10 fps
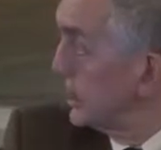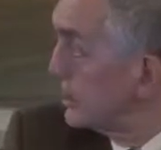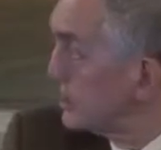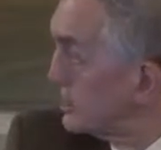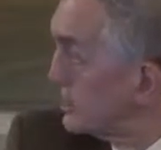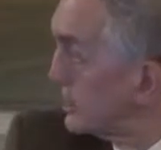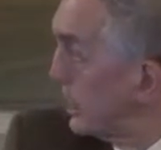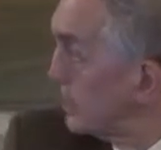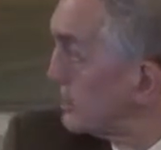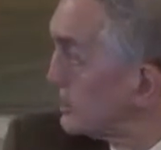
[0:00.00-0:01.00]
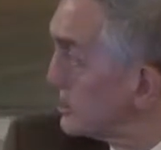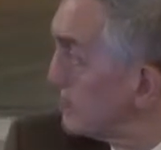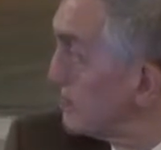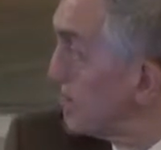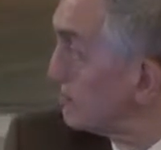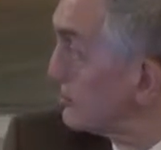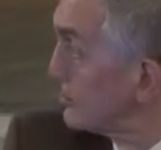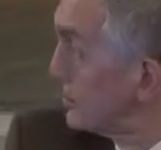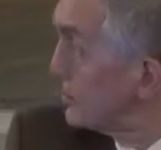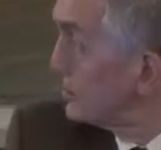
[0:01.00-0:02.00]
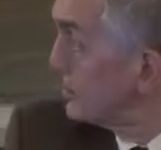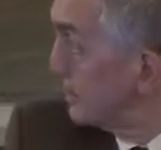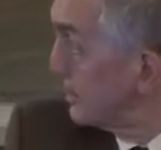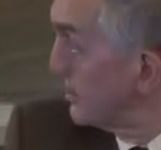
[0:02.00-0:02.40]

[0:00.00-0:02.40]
as enhanced cooperation.